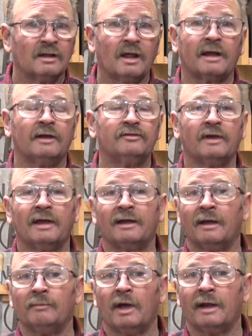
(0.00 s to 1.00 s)
Like I said,
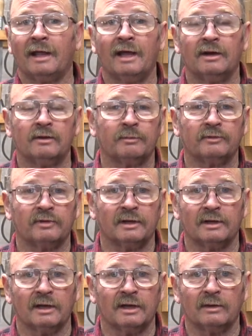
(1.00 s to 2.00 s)
I'm not
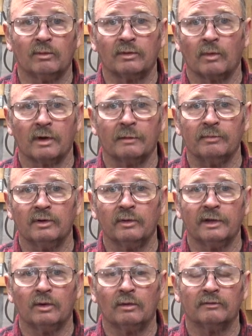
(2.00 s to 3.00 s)
100% done with what I'm
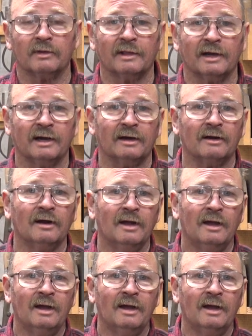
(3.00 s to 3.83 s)
doing over there.